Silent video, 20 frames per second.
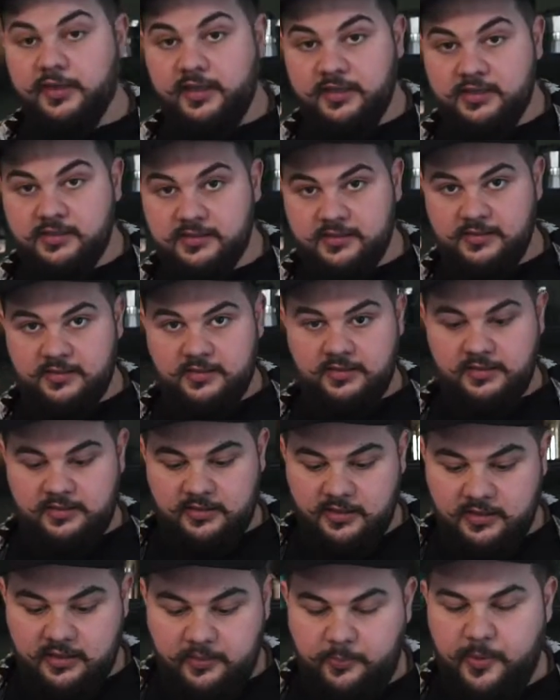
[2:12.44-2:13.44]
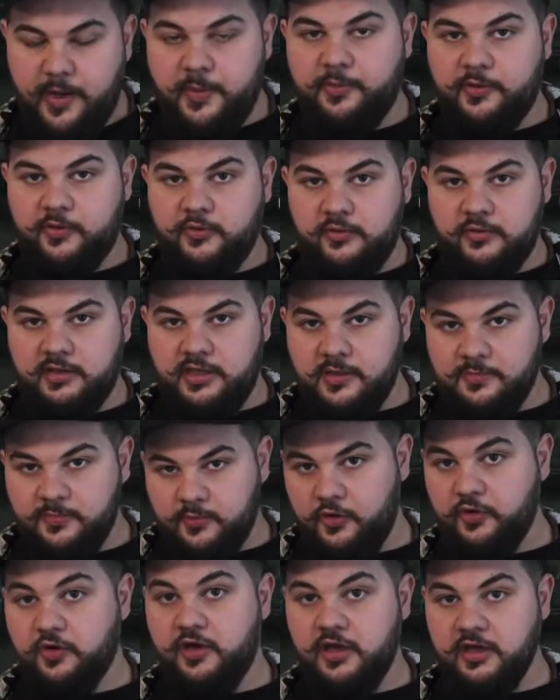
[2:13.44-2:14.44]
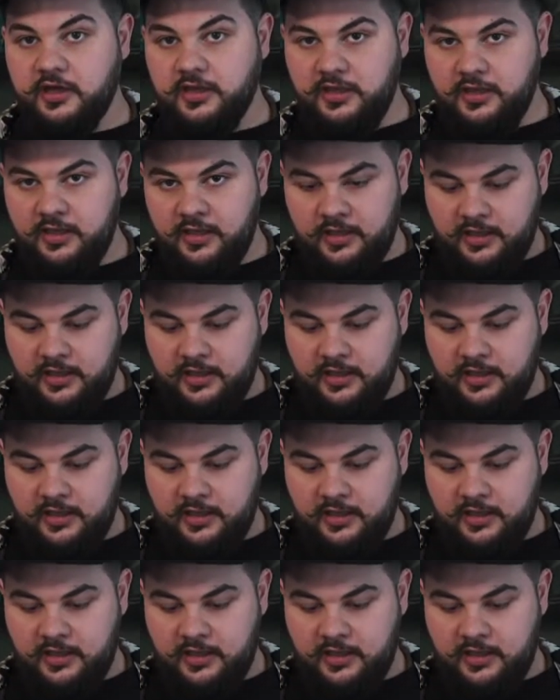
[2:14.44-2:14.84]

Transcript: this, the pepper will keep cooking,